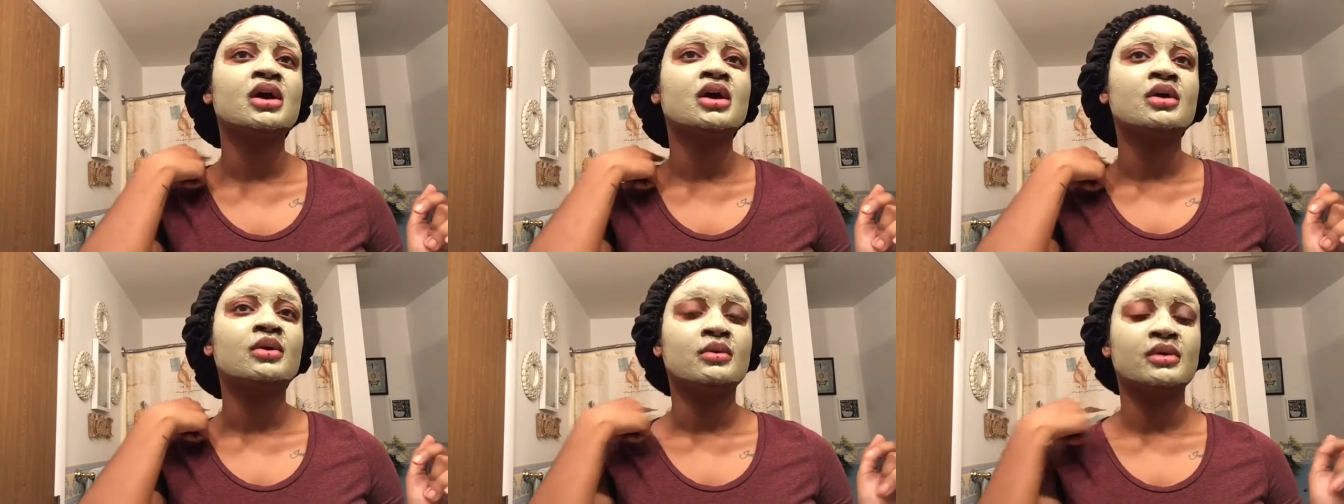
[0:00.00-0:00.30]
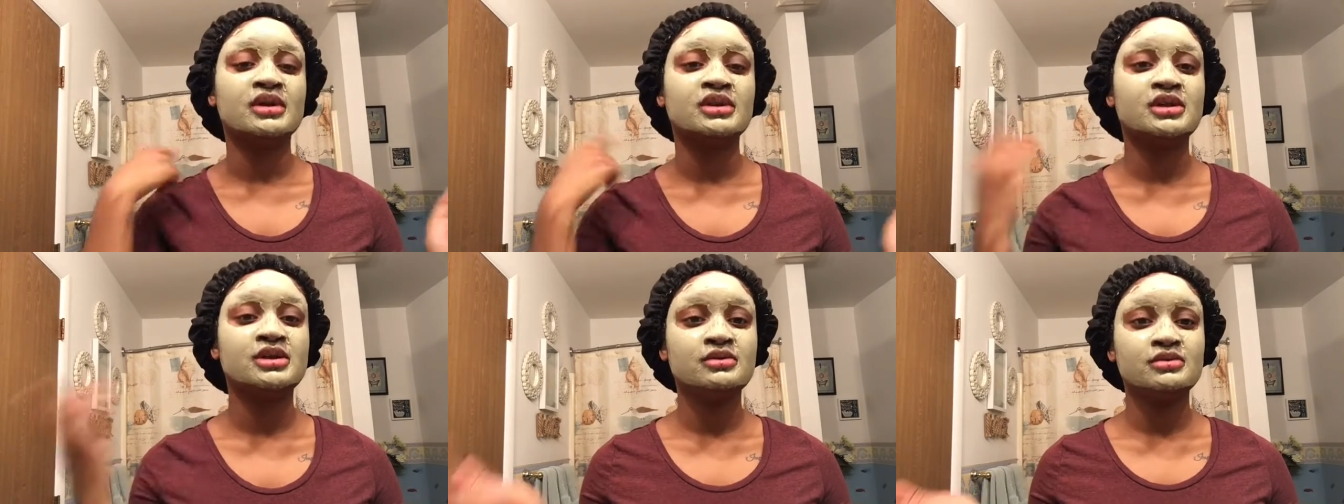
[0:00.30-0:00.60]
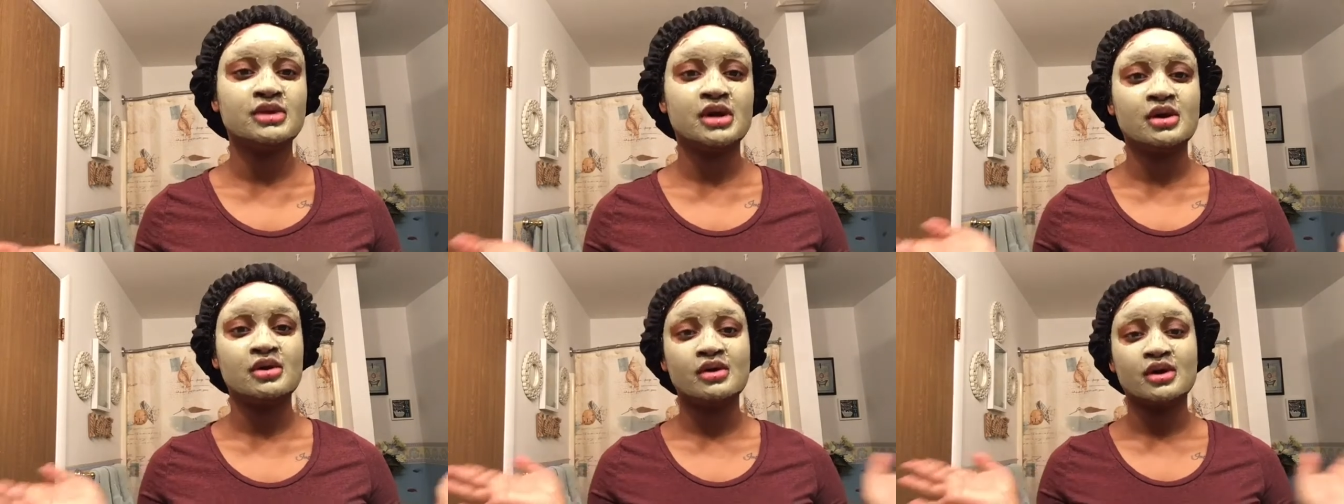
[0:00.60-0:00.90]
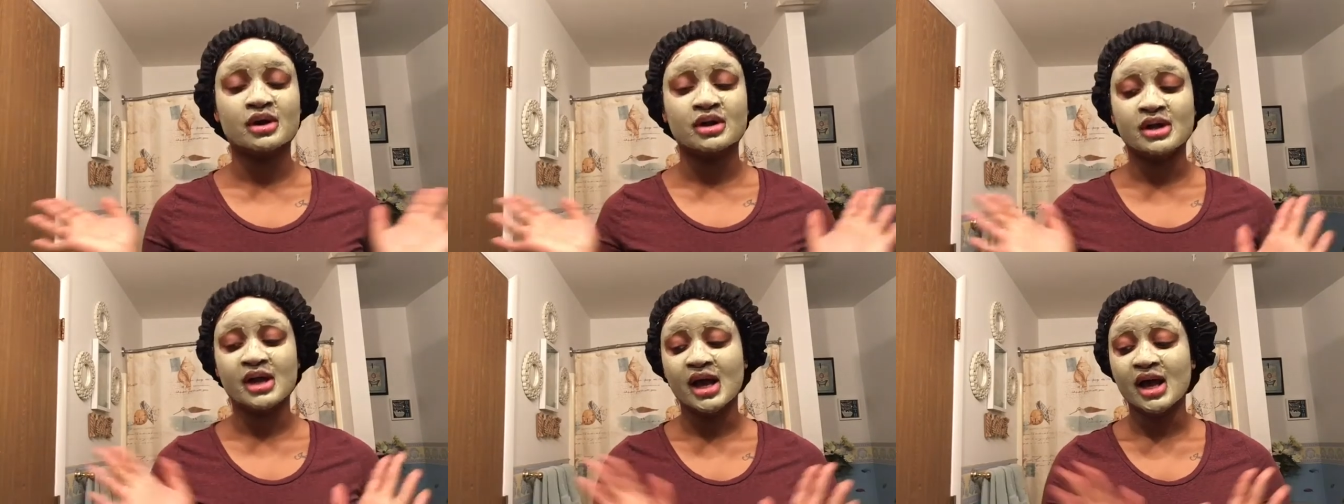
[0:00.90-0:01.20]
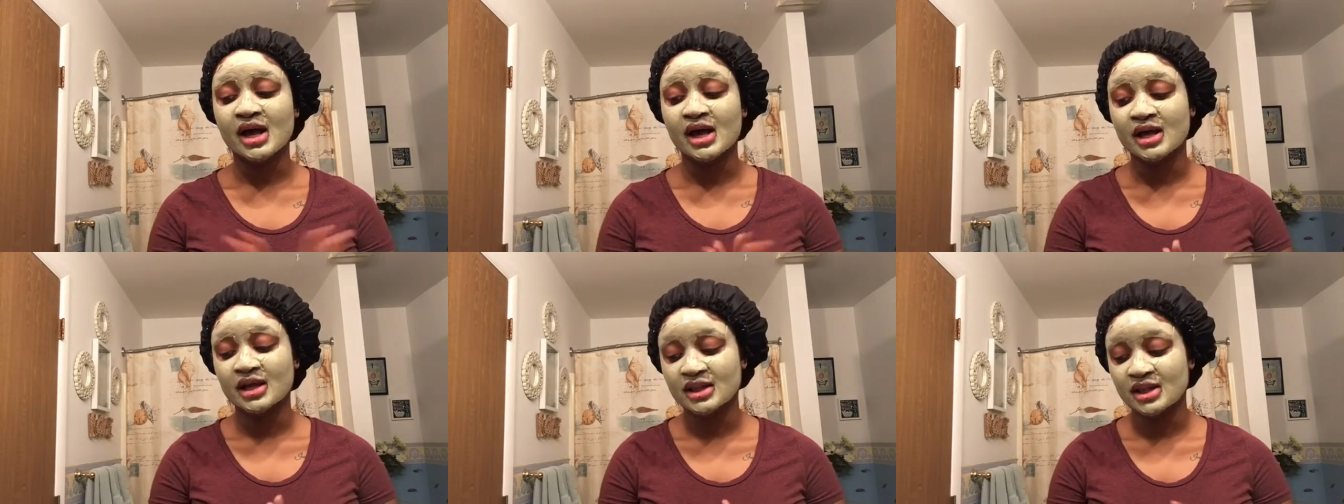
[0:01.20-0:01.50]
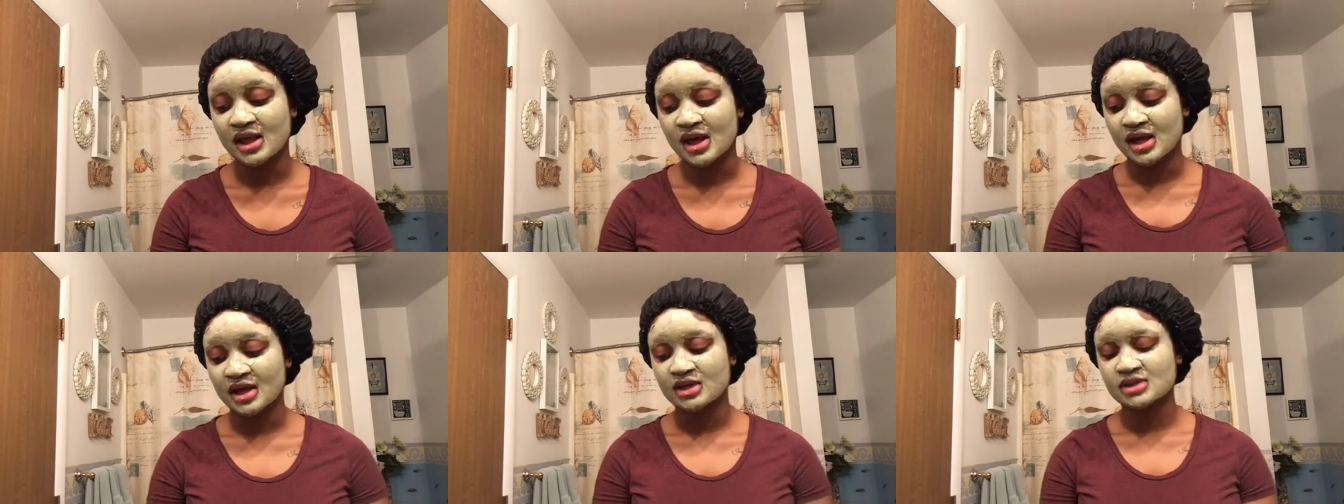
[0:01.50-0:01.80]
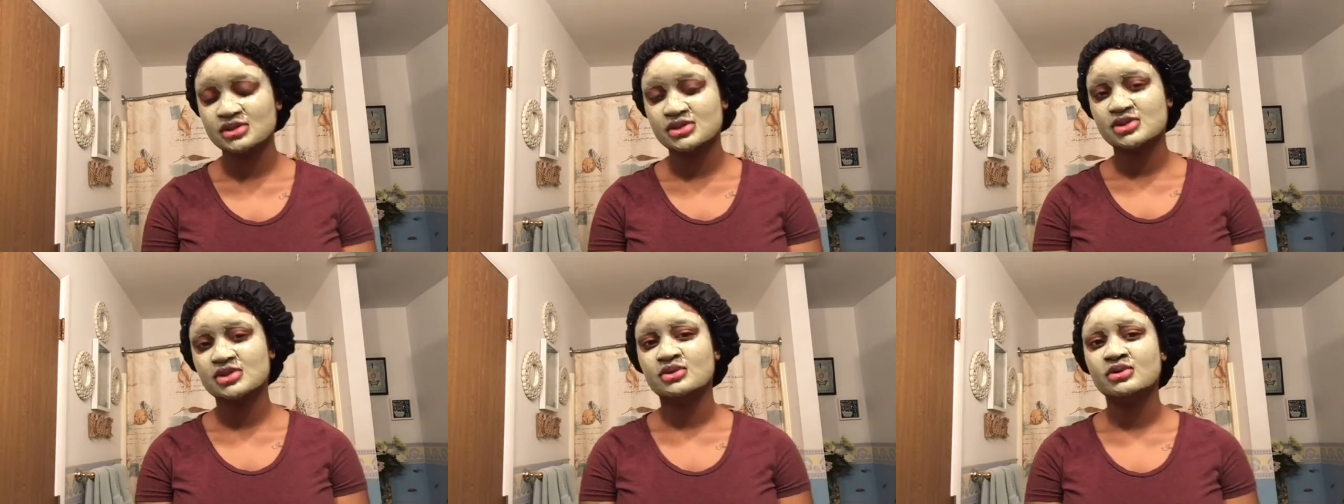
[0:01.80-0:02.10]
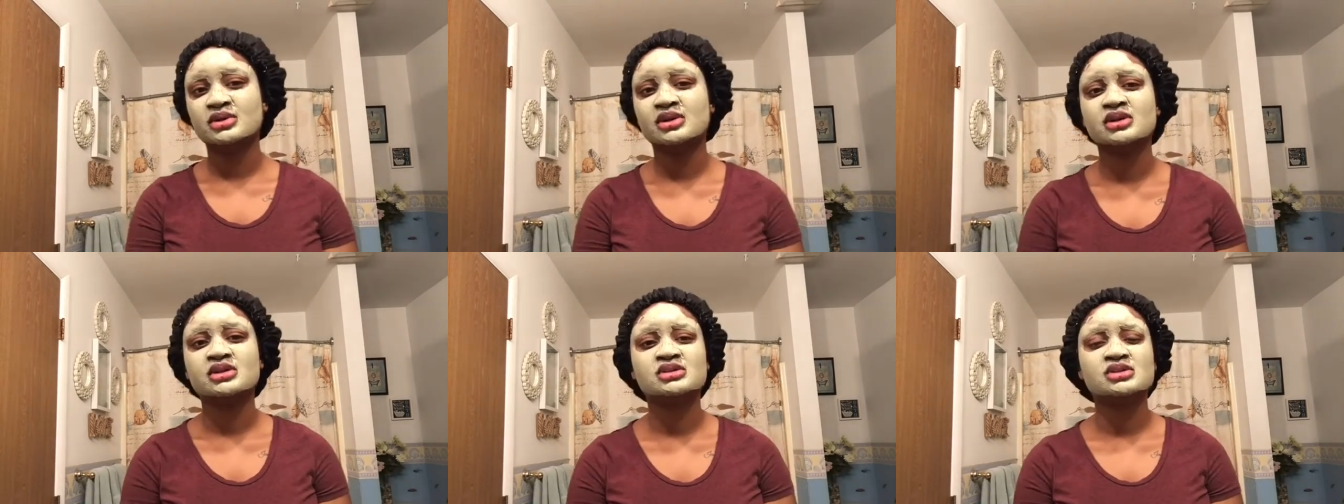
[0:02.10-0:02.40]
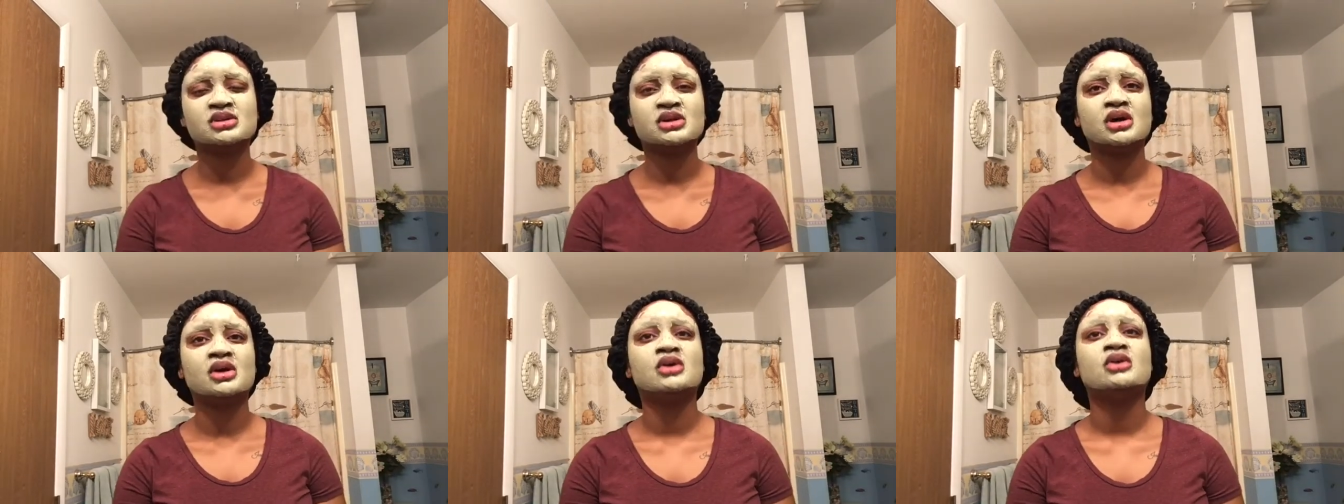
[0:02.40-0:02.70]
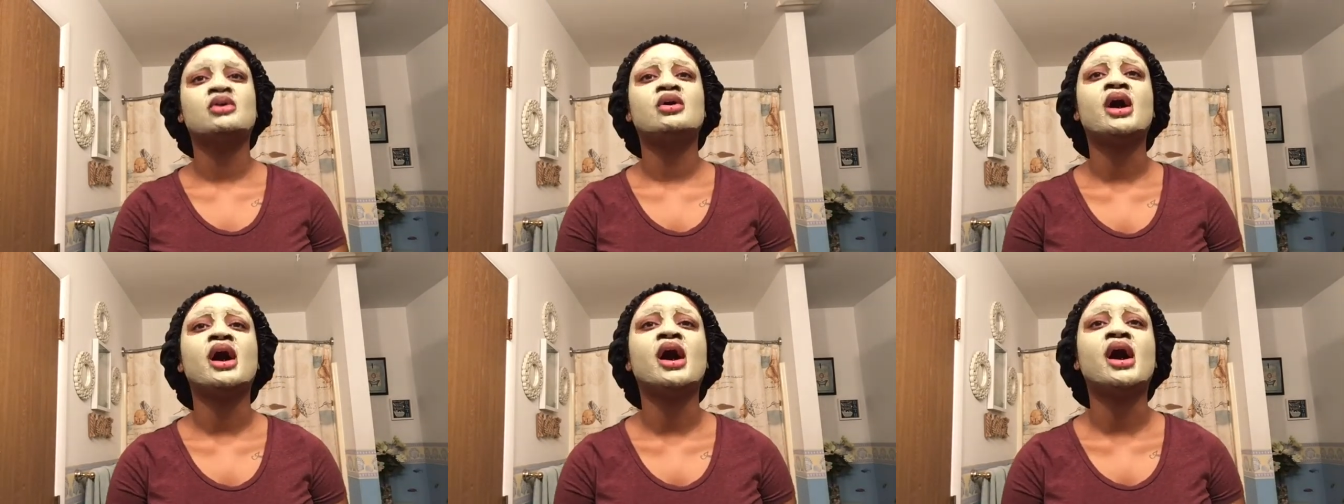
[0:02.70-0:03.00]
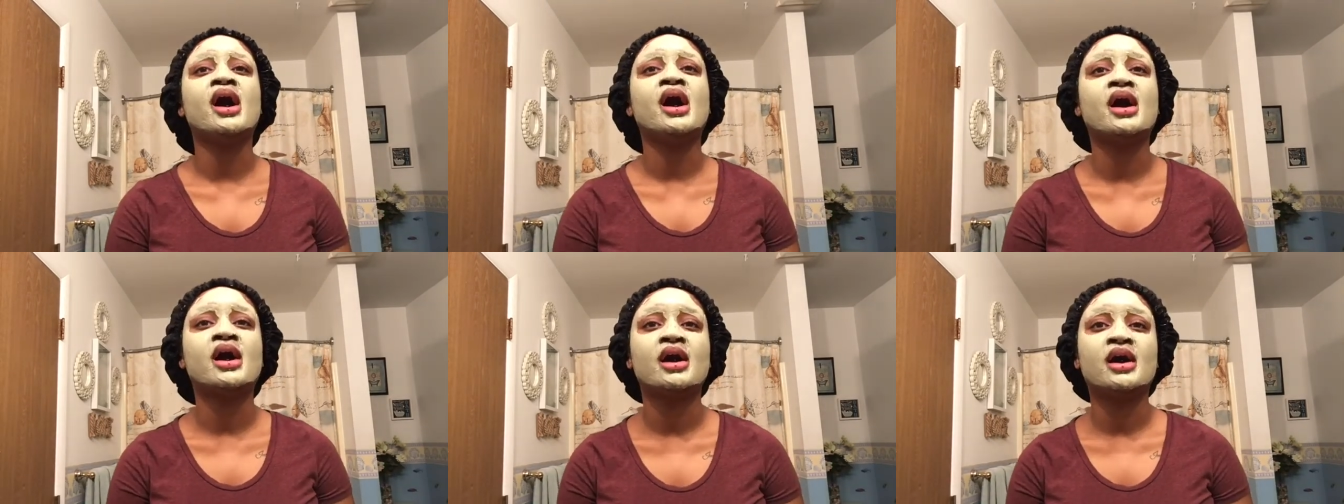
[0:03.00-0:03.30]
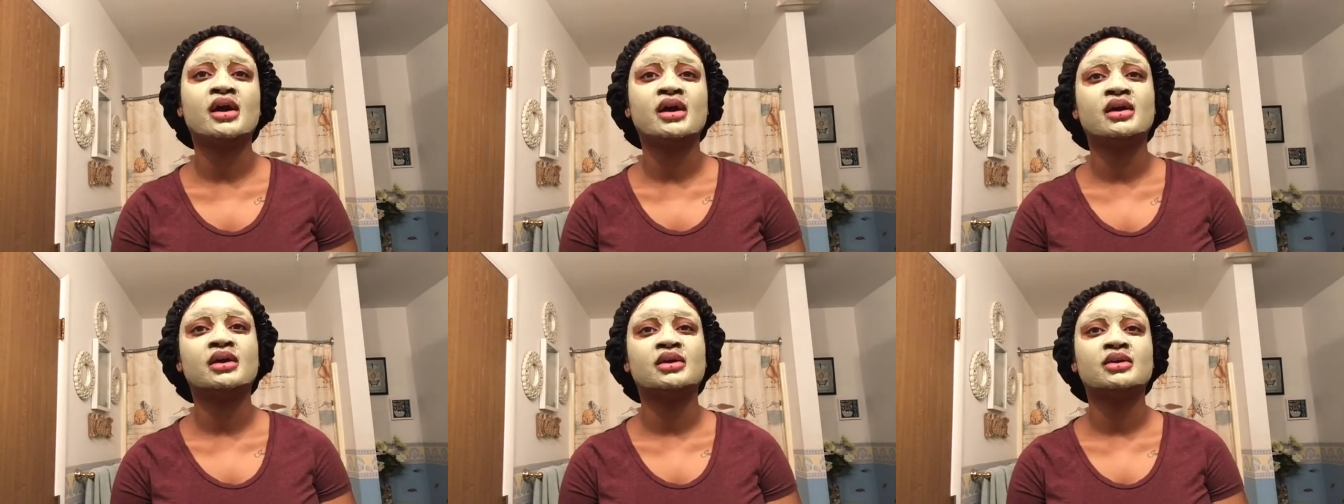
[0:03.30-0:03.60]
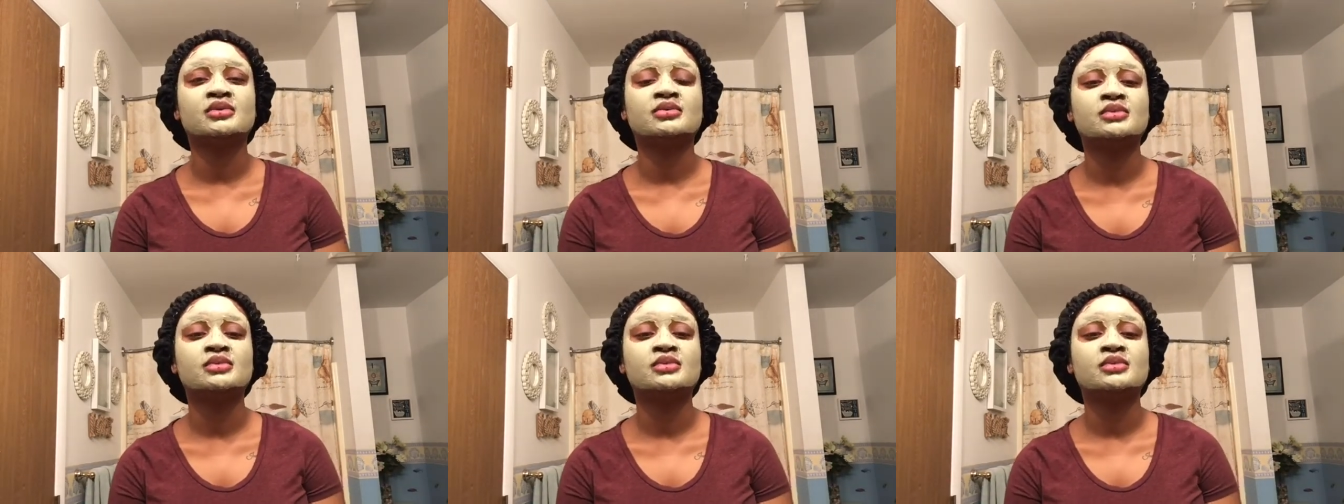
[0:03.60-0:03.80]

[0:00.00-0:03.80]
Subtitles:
whether you know or not, like 2 years ago, I